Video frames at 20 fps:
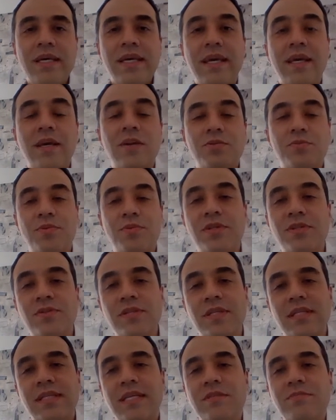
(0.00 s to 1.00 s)
And
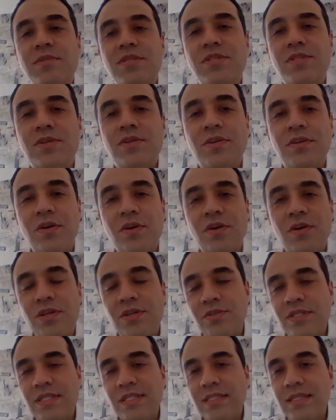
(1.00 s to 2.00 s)

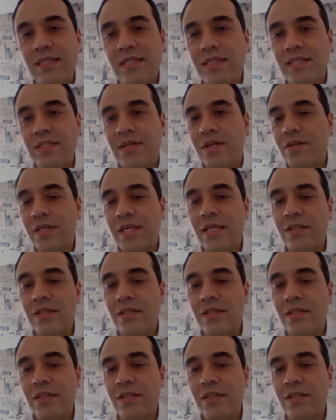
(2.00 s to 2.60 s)
we